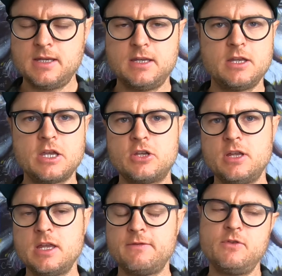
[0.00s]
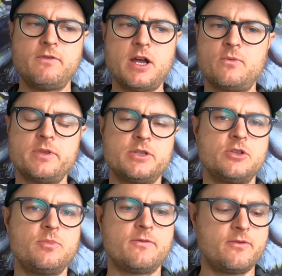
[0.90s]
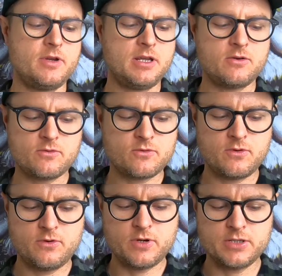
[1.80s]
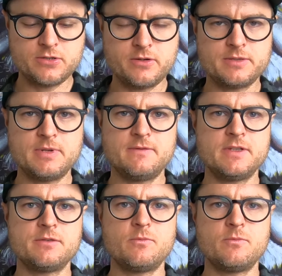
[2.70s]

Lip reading: if you find one that's super fruity, great choice. But if it's a